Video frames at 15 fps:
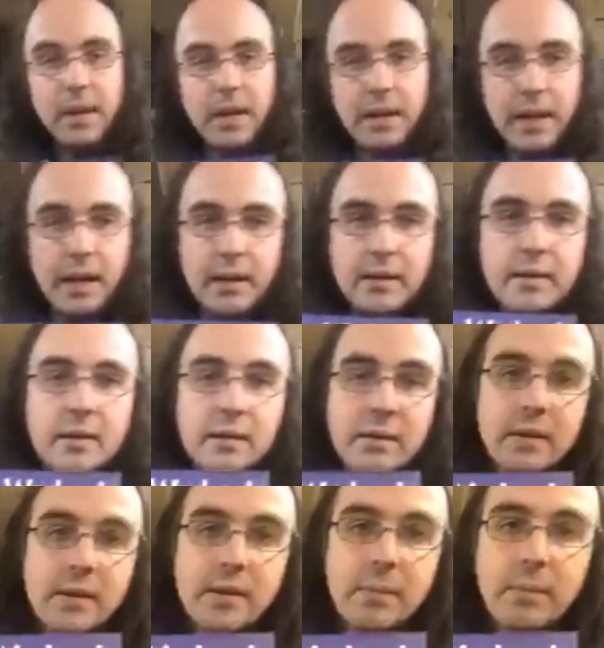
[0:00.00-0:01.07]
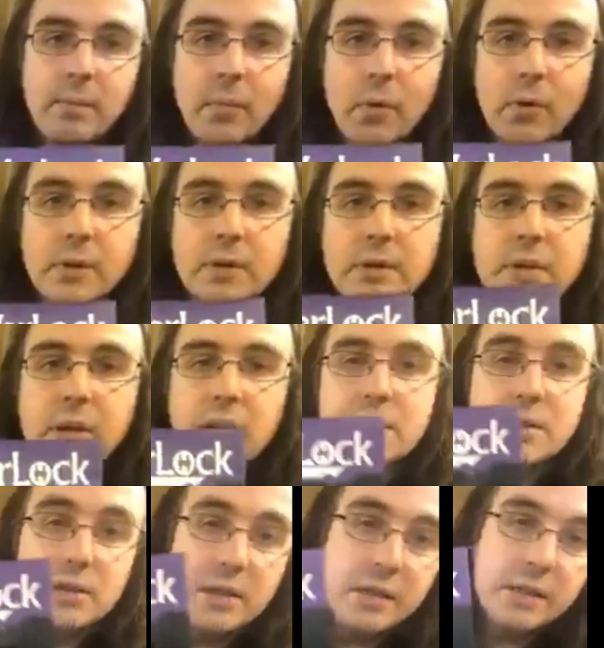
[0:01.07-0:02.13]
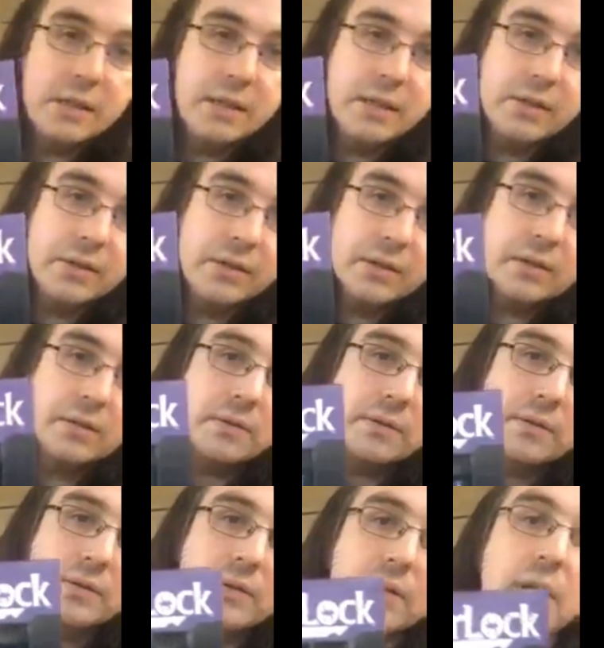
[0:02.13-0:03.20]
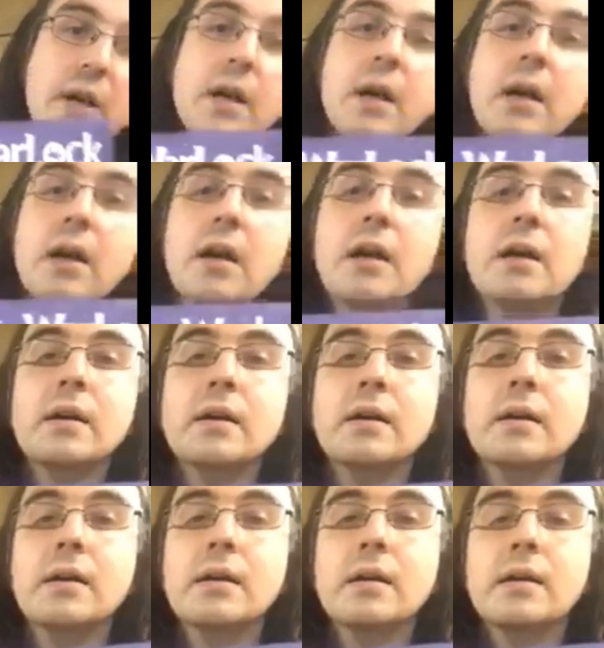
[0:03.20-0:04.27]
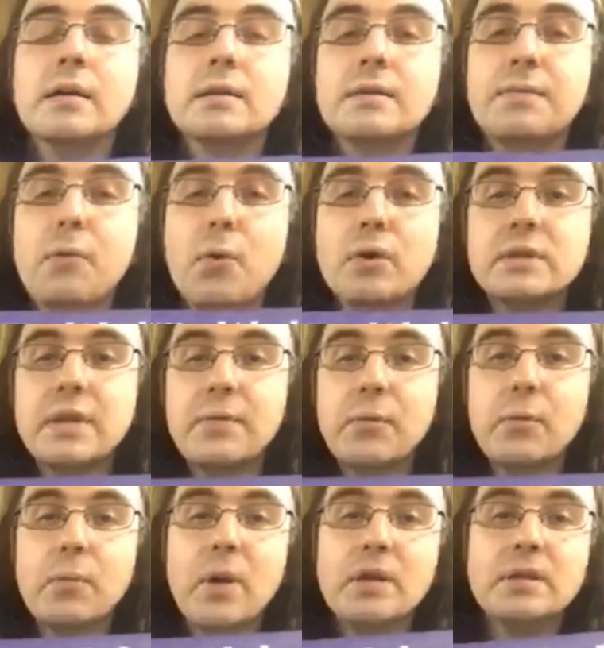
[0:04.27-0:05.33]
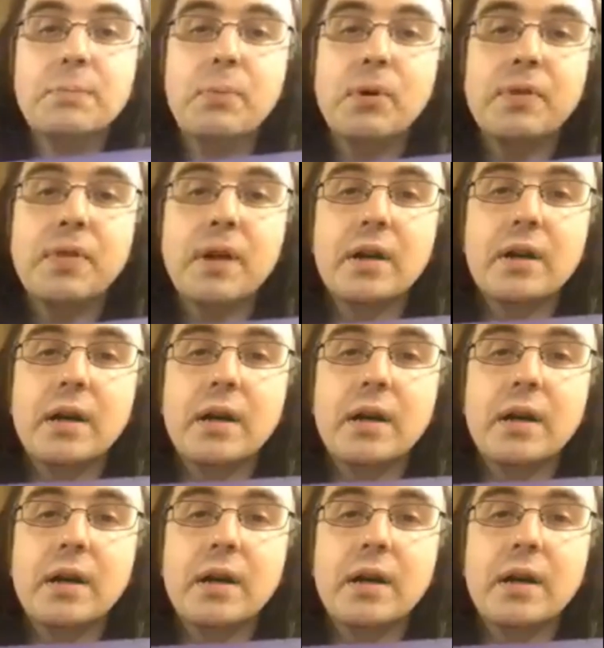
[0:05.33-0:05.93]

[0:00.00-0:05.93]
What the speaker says: Again, more dungeon interiors, because of course everyone wants to put